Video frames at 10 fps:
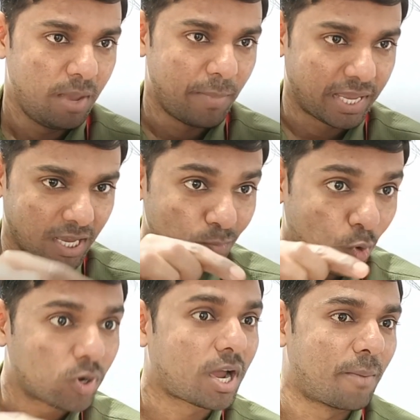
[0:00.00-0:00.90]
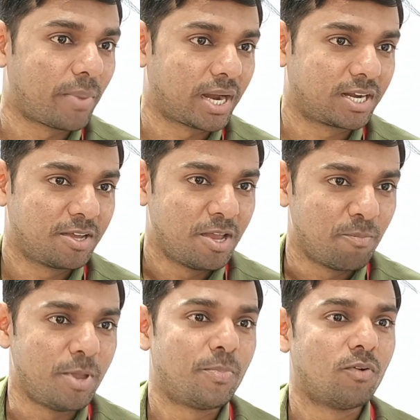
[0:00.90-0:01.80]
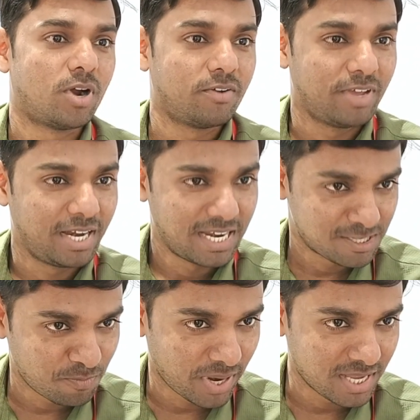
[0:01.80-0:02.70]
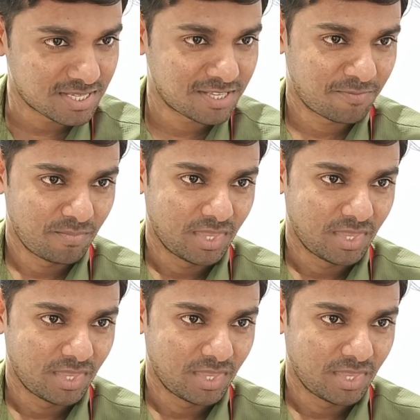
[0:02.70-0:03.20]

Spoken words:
making more compact. People want very less price,